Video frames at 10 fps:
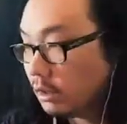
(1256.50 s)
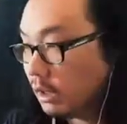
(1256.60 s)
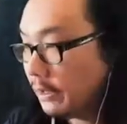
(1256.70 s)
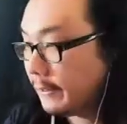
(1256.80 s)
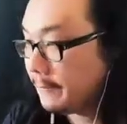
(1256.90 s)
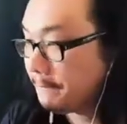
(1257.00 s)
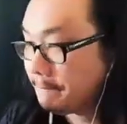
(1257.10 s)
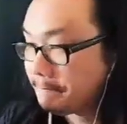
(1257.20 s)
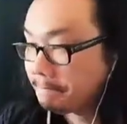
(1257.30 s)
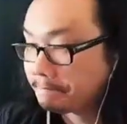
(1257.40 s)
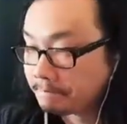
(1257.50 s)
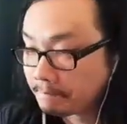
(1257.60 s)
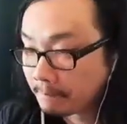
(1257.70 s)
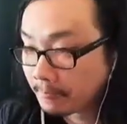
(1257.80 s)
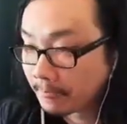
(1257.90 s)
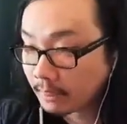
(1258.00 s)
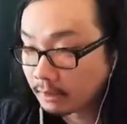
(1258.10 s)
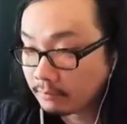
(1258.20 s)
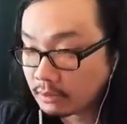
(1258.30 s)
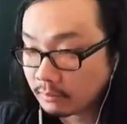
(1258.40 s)
Um,
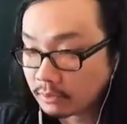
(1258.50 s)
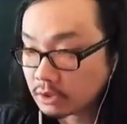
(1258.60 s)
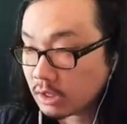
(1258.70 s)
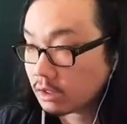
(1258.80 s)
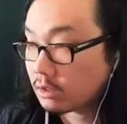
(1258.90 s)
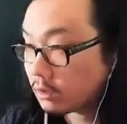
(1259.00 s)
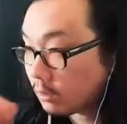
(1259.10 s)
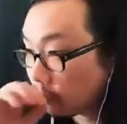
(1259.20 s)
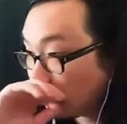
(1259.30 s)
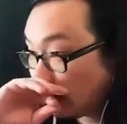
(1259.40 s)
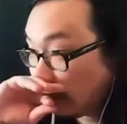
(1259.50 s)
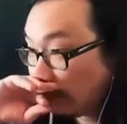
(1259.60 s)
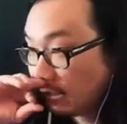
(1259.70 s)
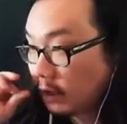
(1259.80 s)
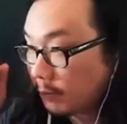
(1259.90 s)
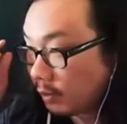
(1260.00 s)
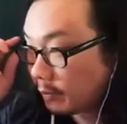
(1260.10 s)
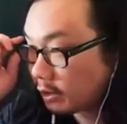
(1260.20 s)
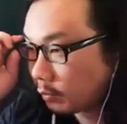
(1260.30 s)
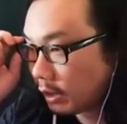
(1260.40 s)
let me double check. Keep your
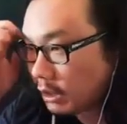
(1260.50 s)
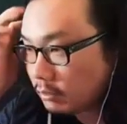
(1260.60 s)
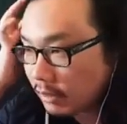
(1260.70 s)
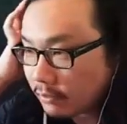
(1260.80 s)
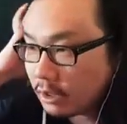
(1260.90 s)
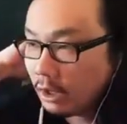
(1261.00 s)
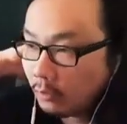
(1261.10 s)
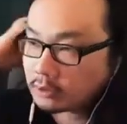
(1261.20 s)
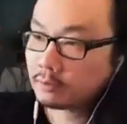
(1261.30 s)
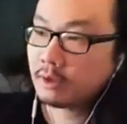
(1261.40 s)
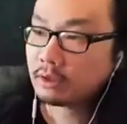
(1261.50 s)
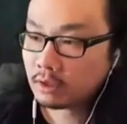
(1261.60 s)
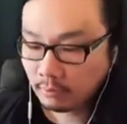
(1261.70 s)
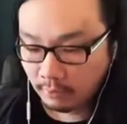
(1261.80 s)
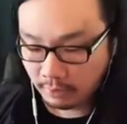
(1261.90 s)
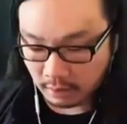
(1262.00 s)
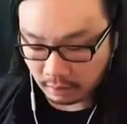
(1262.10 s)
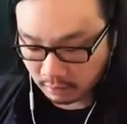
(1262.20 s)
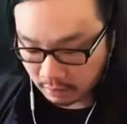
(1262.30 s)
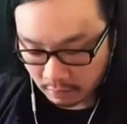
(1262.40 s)
weapon at the ready. You never know what's around the
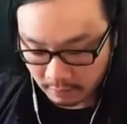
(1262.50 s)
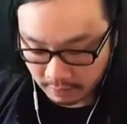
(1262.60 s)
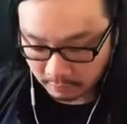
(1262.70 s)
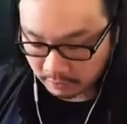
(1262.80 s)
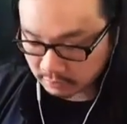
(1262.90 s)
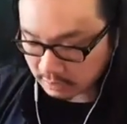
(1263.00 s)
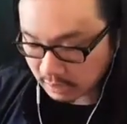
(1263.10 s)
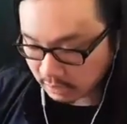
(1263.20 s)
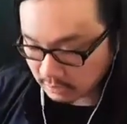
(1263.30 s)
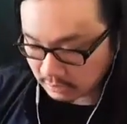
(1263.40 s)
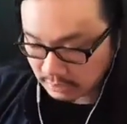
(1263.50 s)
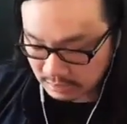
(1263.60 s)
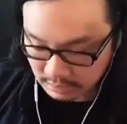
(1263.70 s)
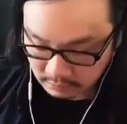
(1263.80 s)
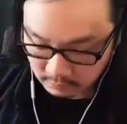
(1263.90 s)
corner. All right, we're going to sign on his knee as